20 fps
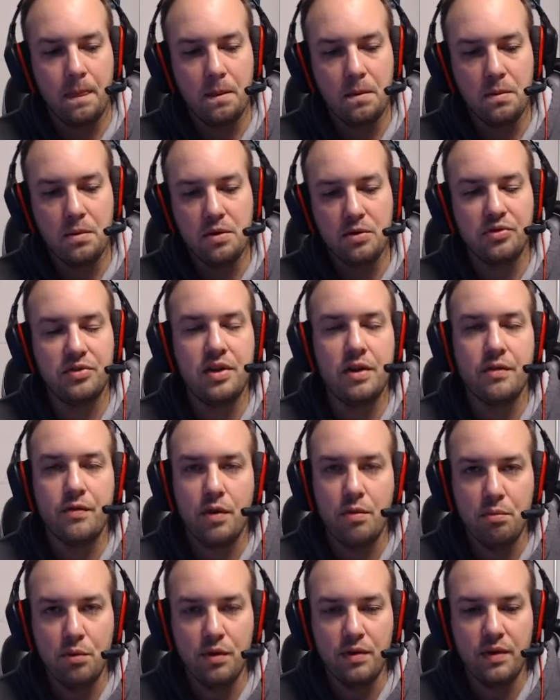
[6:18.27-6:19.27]
use different
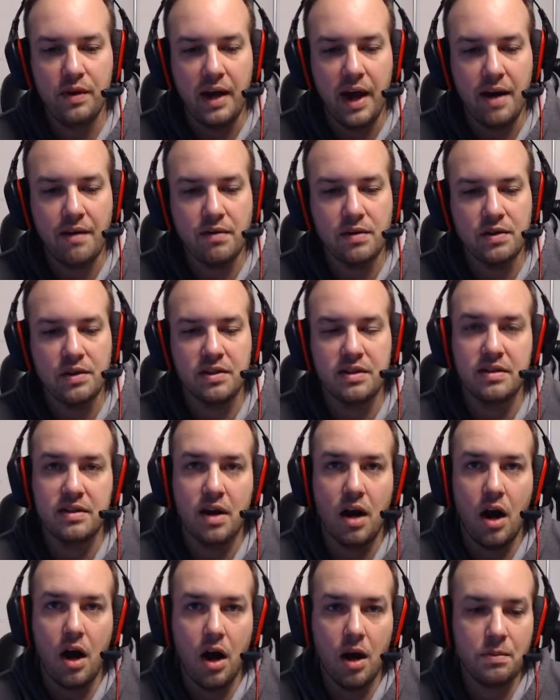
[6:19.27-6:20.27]
moving averages as an
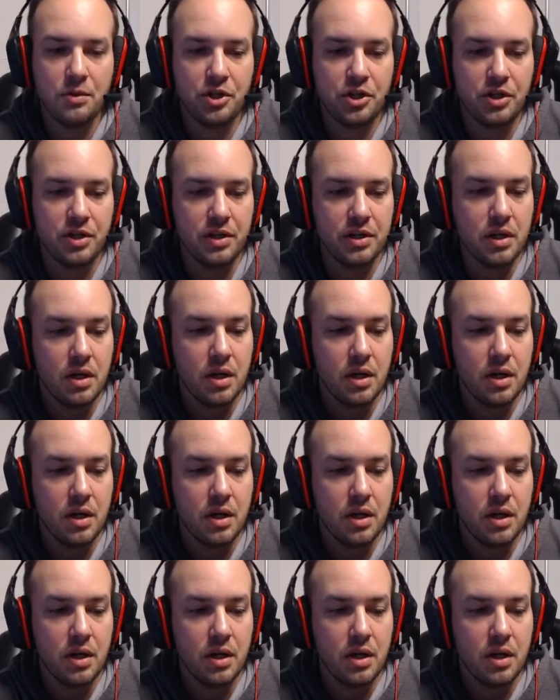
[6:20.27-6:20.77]
option.